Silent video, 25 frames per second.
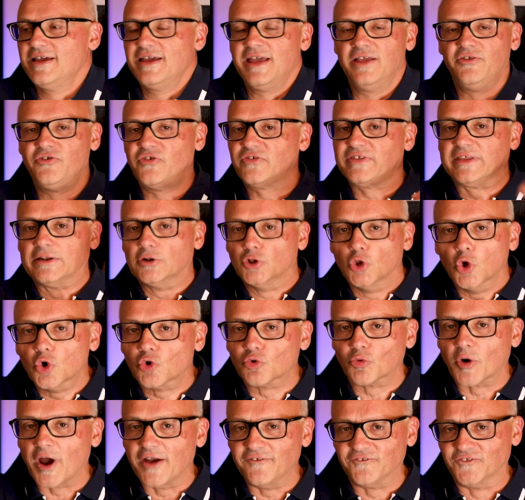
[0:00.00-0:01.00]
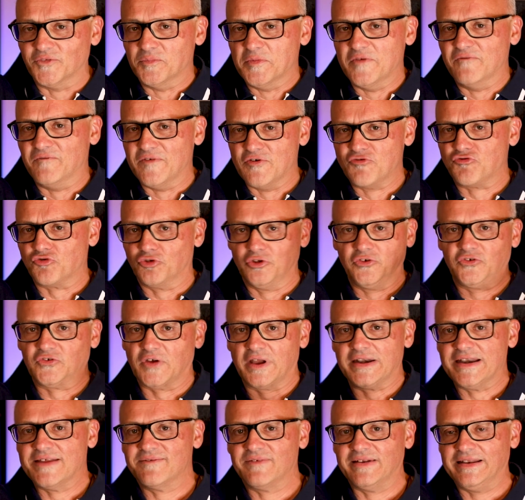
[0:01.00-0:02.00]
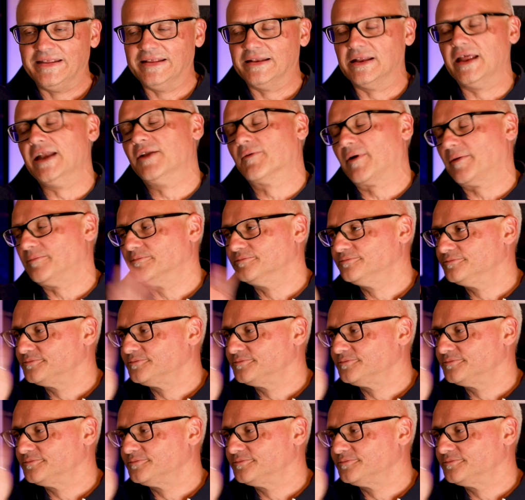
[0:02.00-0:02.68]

it just didn't look right for me visually, so I never did. Anyway.